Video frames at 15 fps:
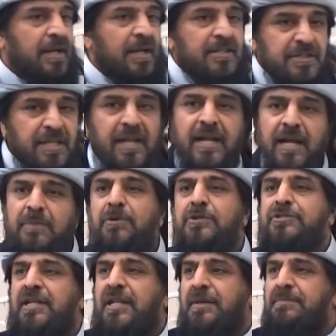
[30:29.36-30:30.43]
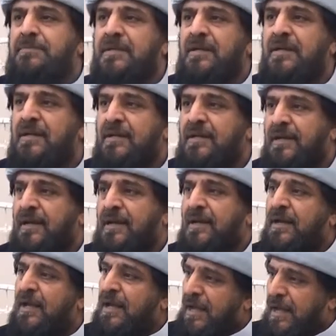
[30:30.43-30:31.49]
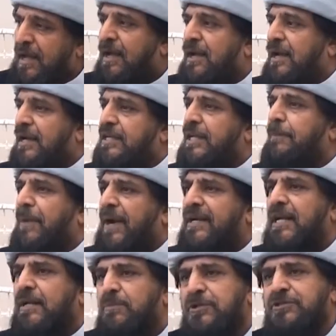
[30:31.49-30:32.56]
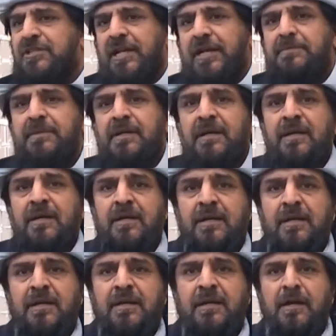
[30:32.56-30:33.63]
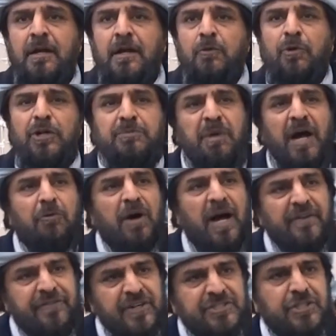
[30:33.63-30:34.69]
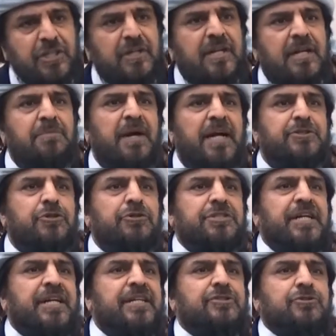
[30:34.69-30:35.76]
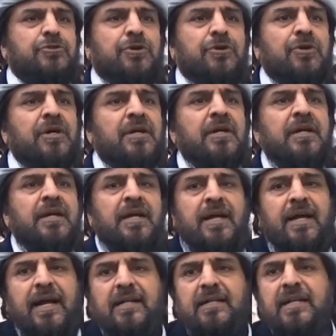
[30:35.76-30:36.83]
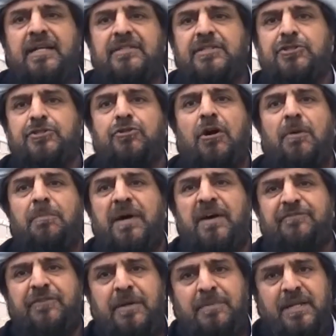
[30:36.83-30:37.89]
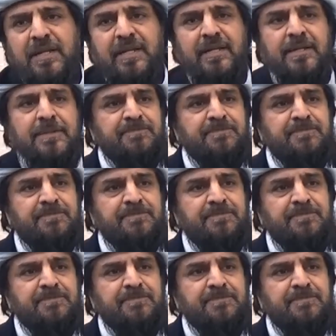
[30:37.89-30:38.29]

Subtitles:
single Muslim, independent Muslim, with my wife and children, my duty is to at least stop my family.